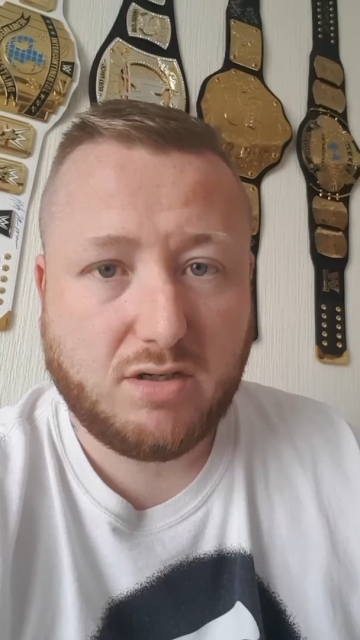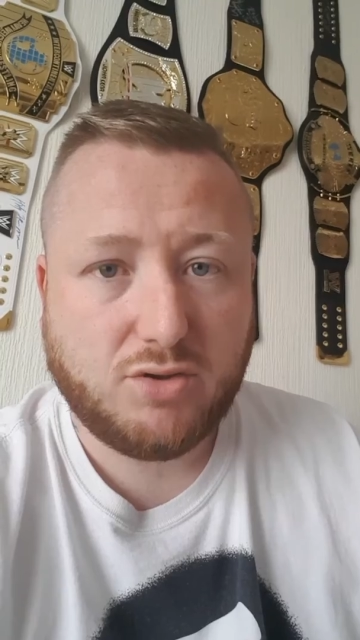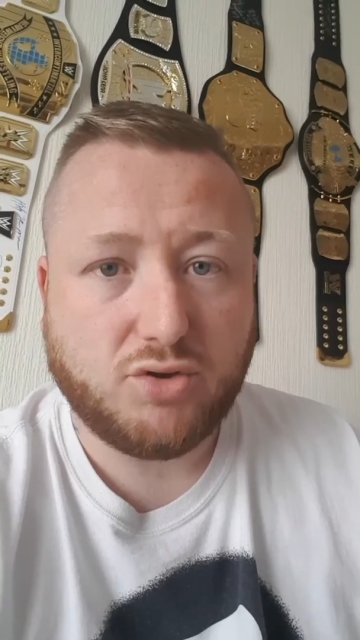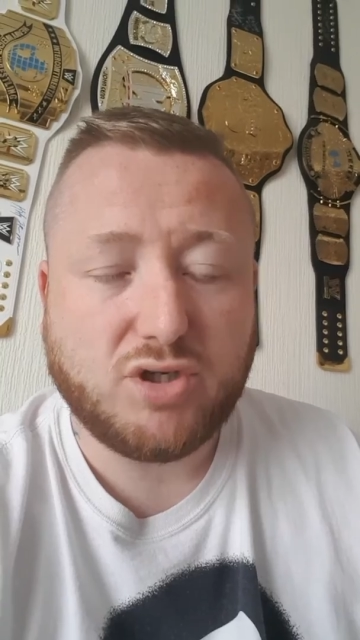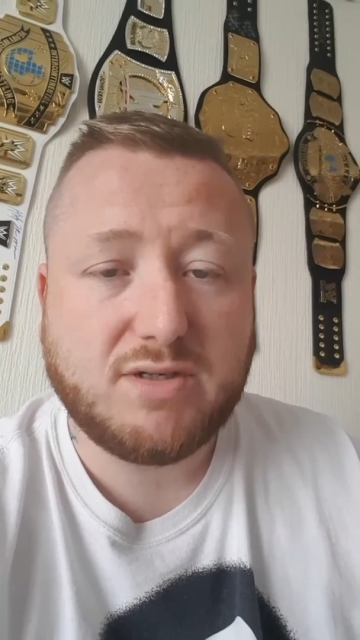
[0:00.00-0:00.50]

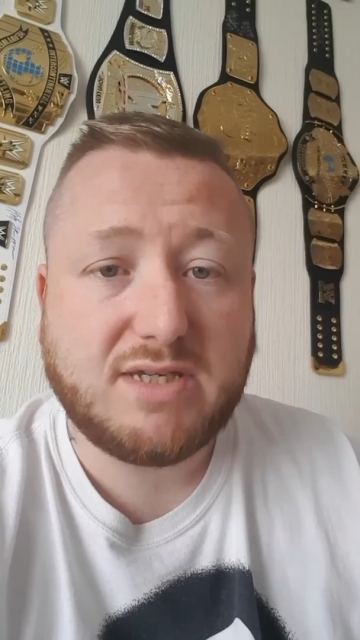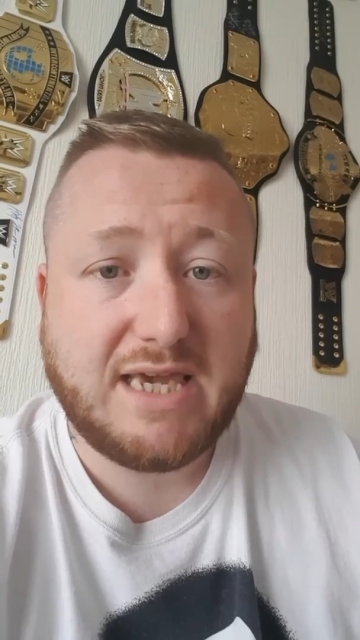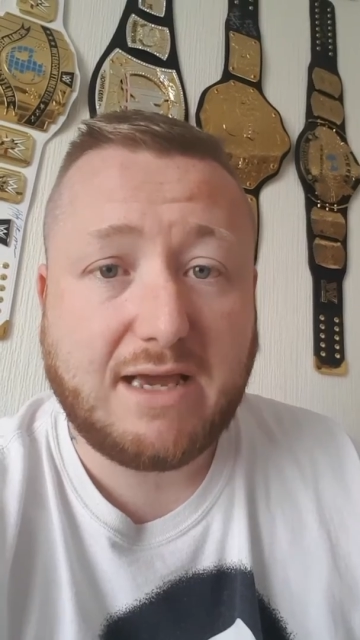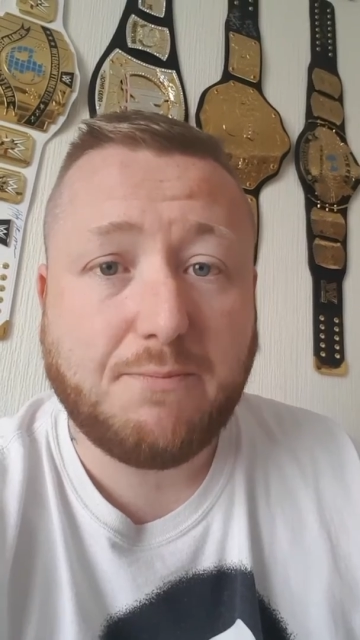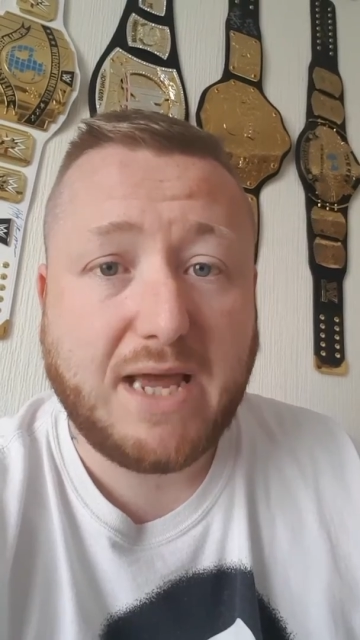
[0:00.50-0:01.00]
So it doesn't
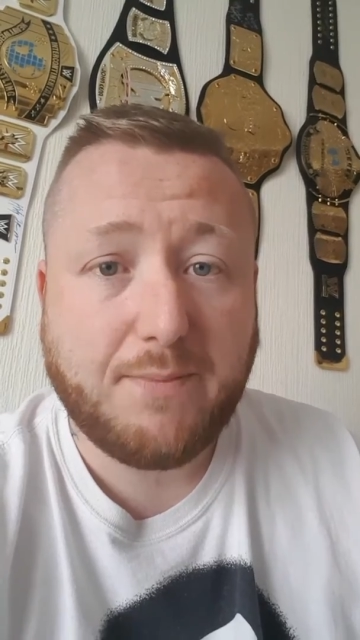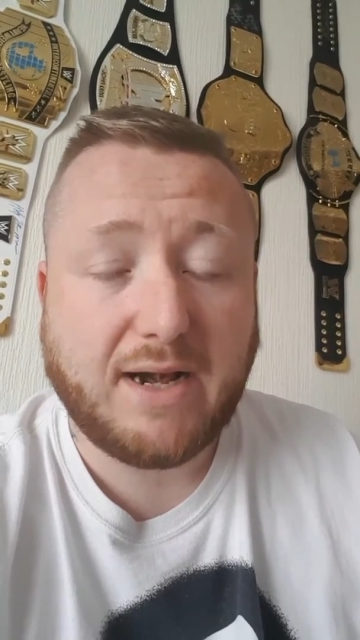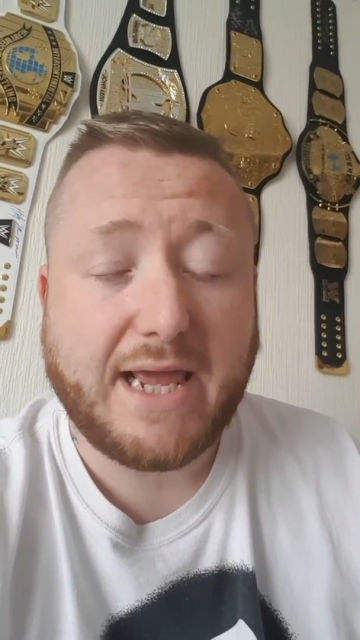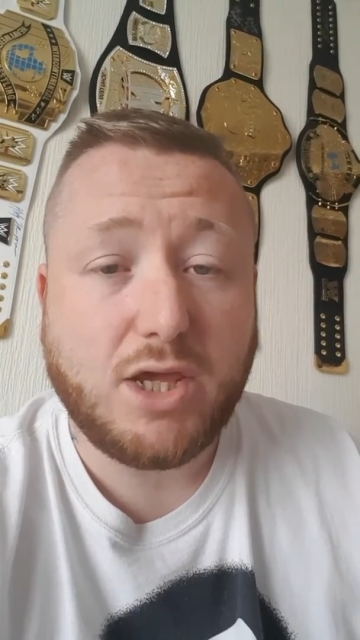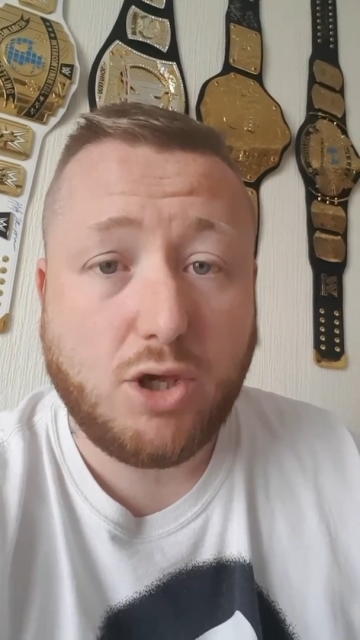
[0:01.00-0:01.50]
take people
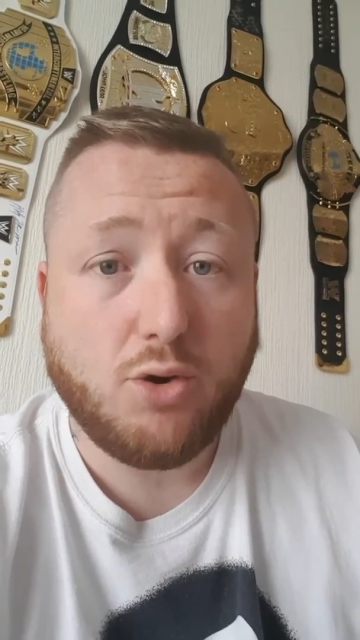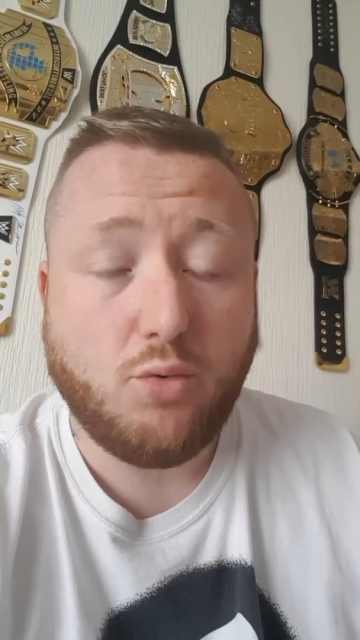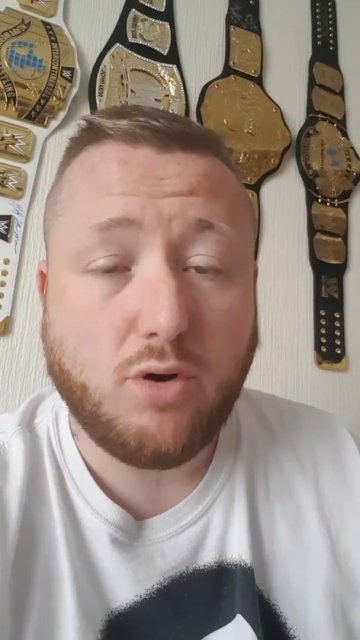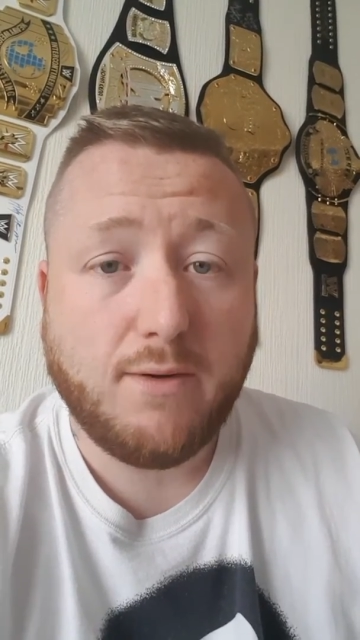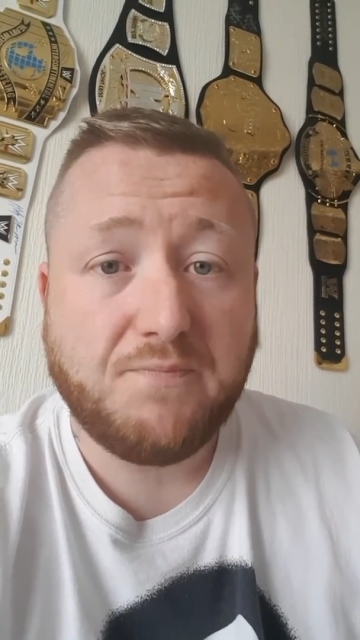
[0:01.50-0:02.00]
like
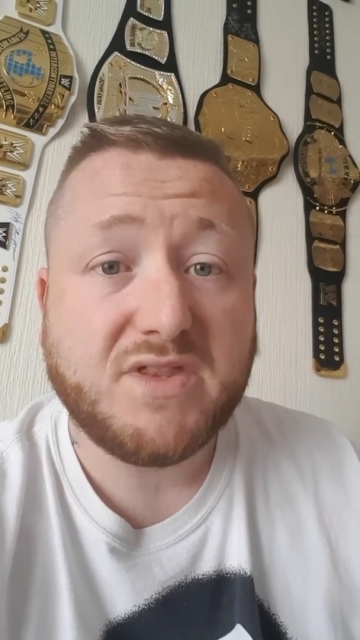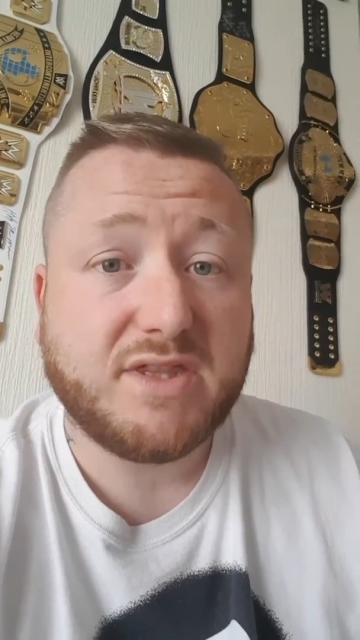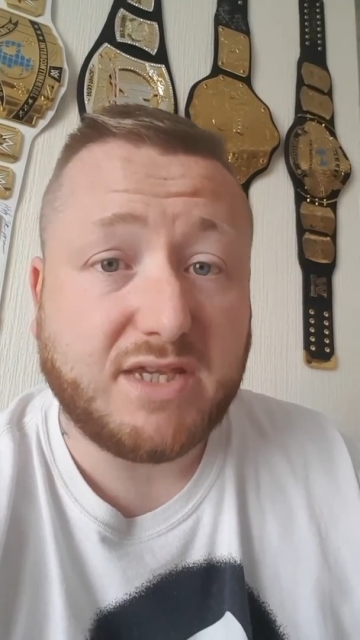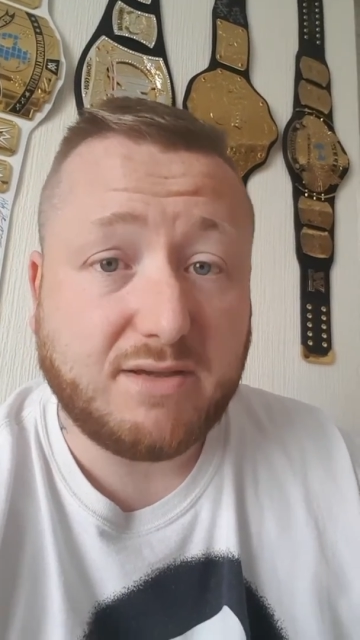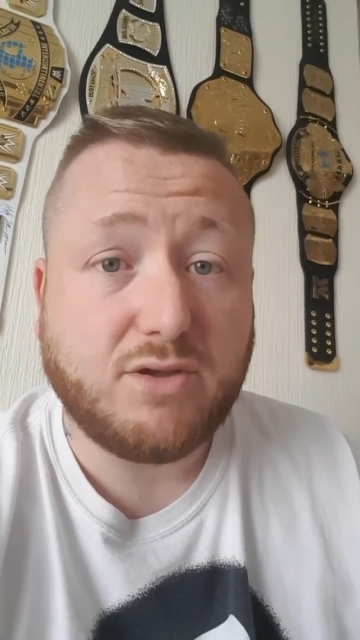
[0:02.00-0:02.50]
you
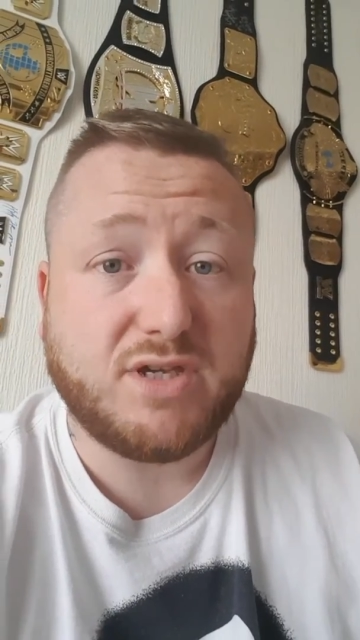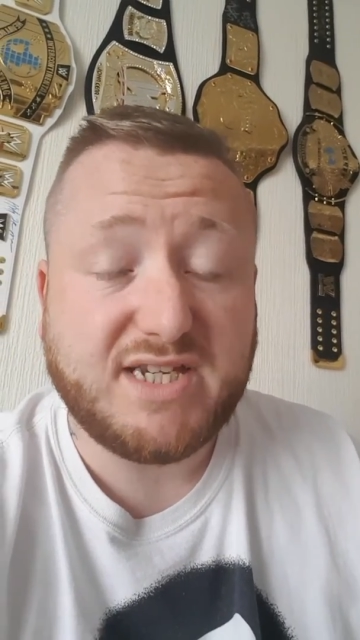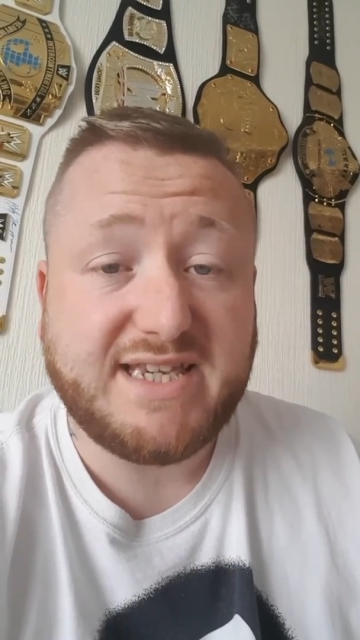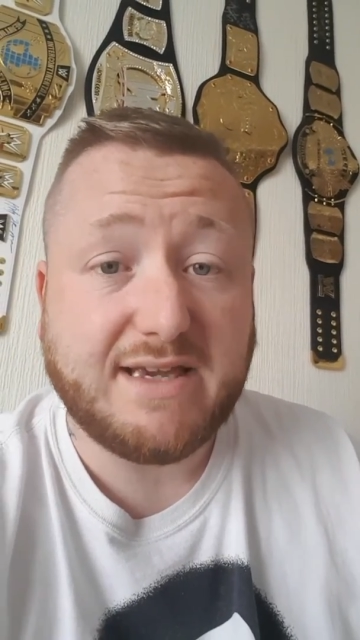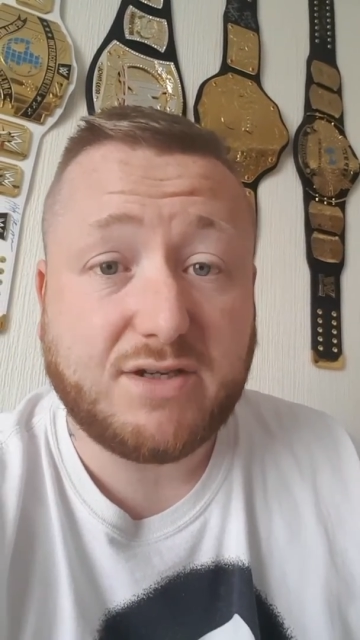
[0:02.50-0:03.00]
to
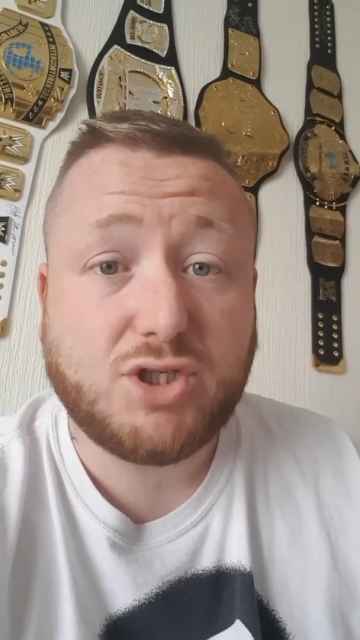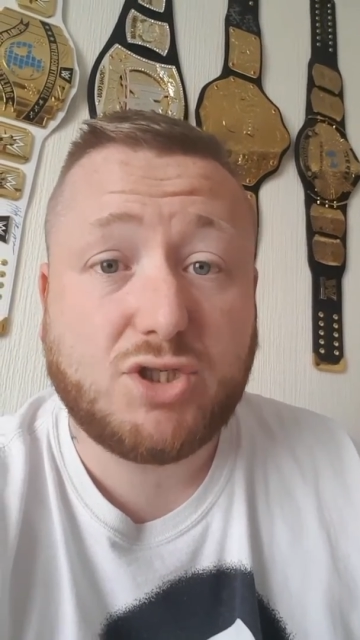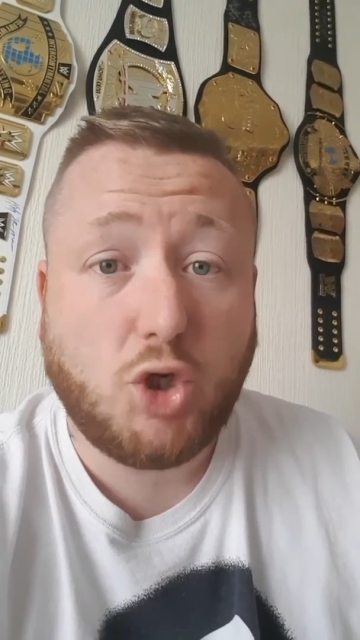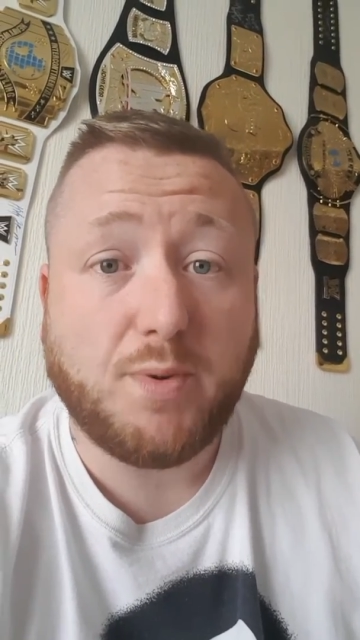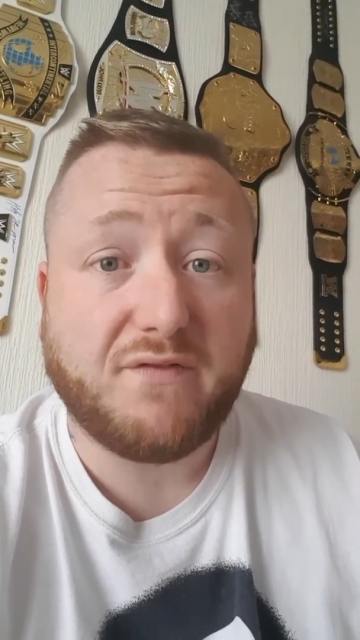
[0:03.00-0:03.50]
say
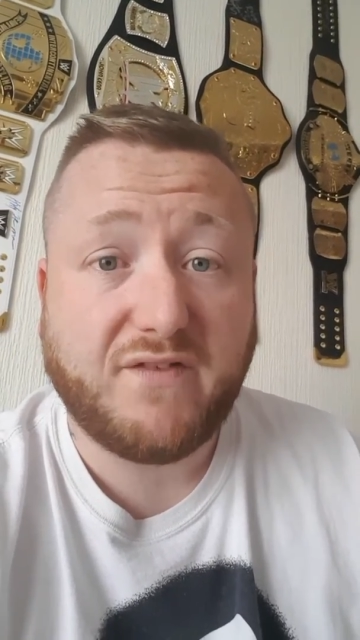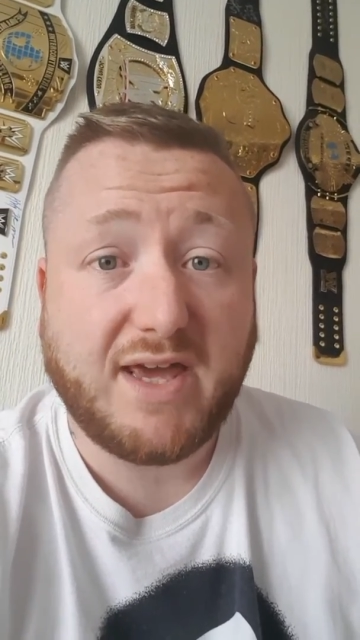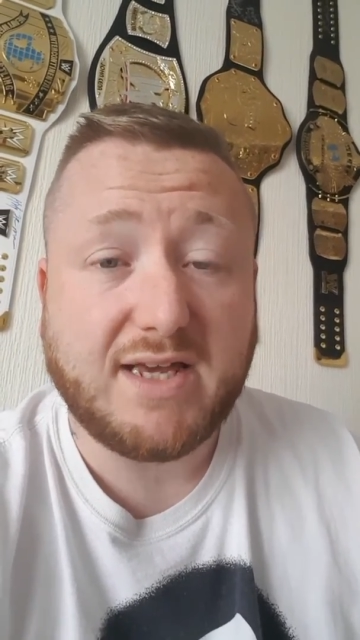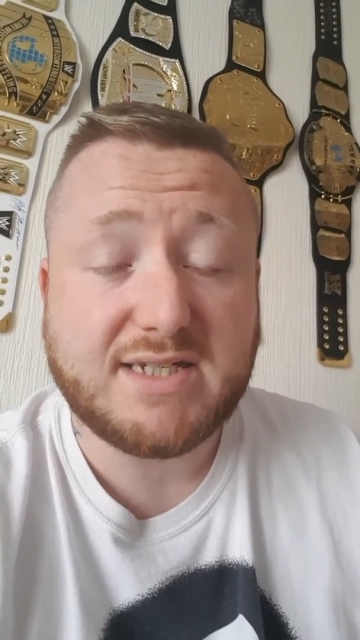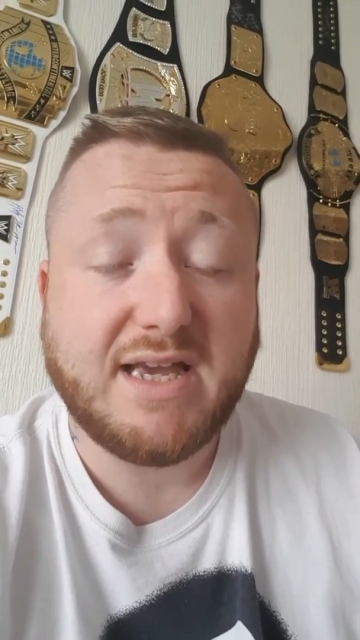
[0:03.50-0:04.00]
stupid
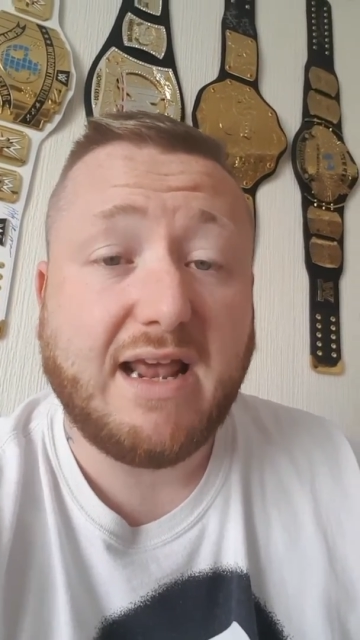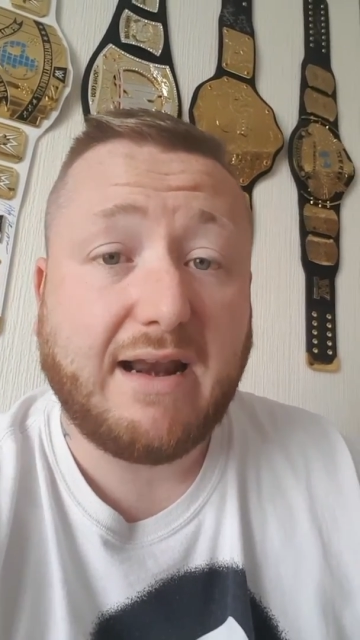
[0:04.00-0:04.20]
things